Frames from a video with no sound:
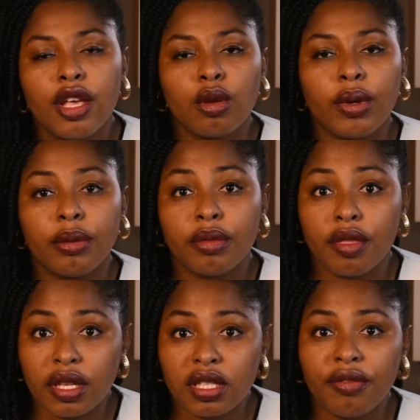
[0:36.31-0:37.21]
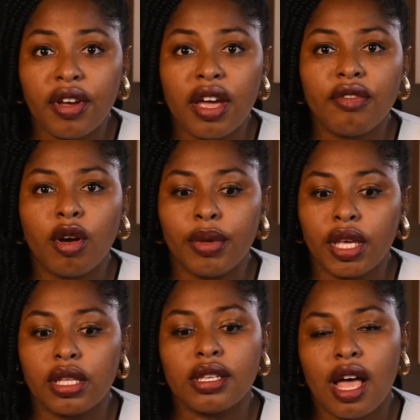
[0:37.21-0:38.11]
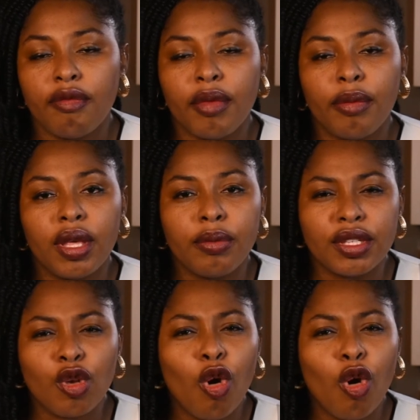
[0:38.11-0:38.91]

So when I'm 35, I'll begin to have my babies.